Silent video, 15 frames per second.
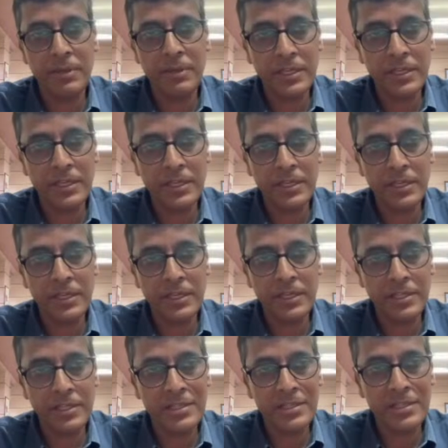by the
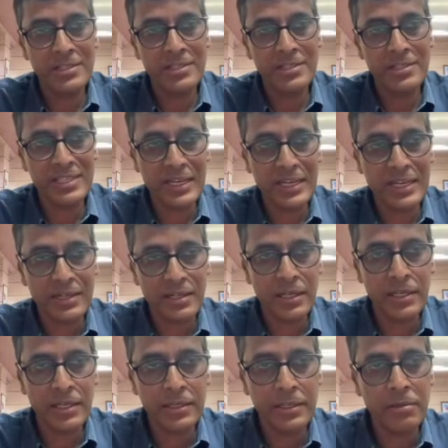satellite. The most
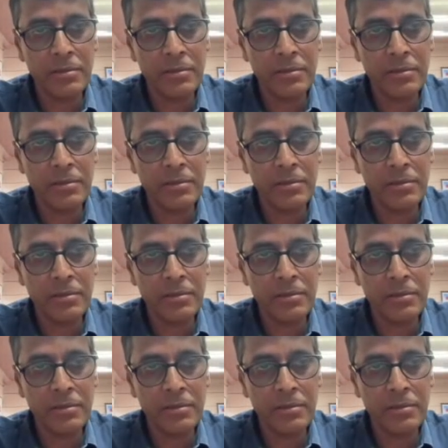popular is